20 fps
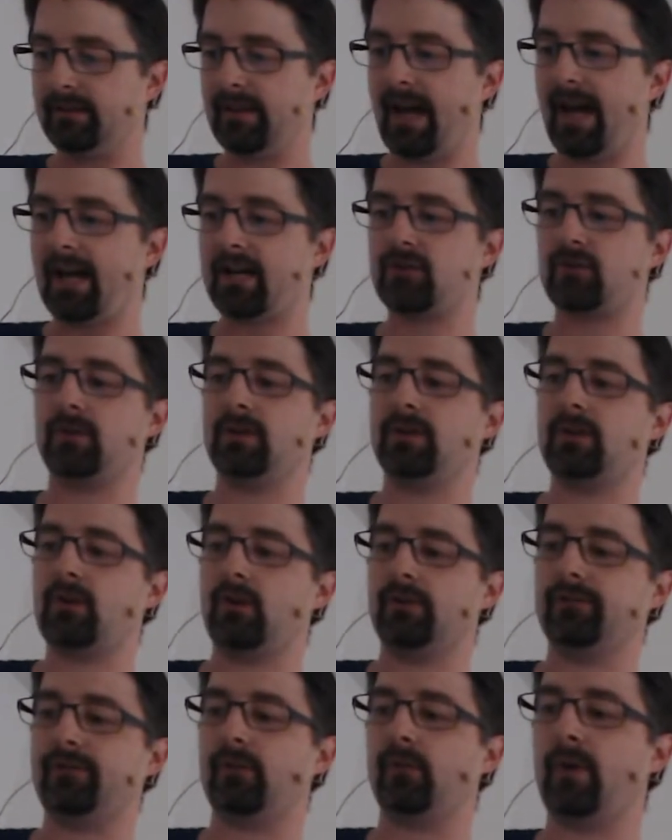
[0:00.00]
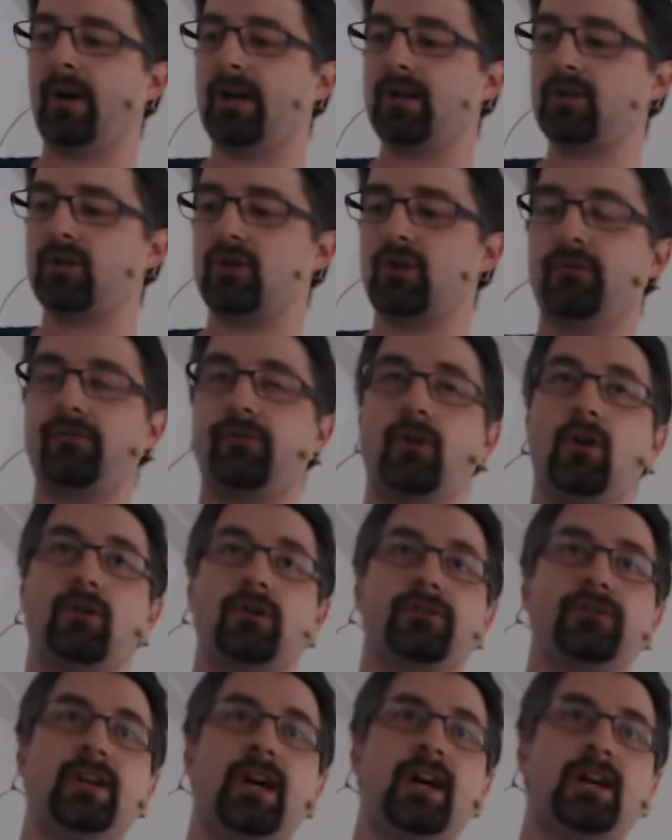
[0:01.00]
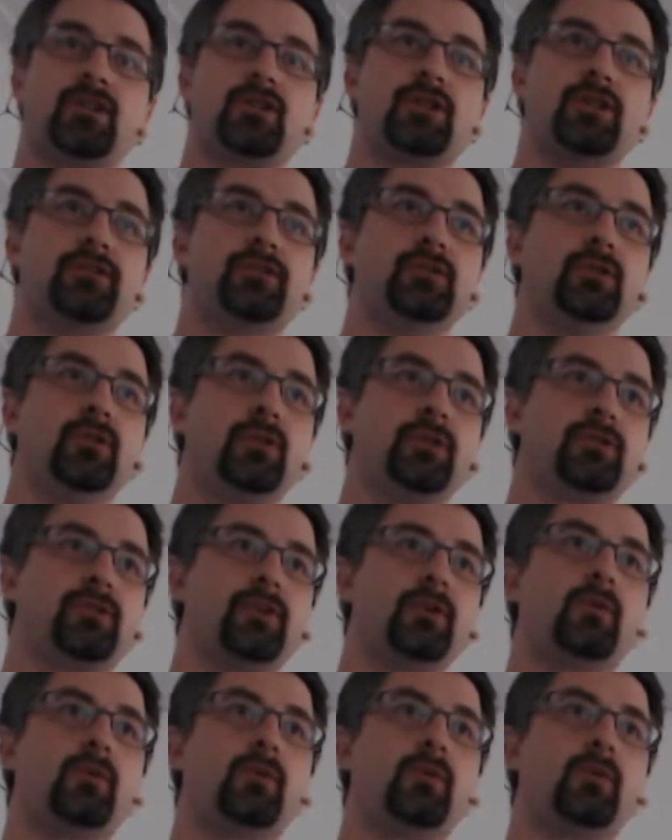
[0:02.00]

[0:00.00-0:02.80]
the actual configuration of Logstash is stored.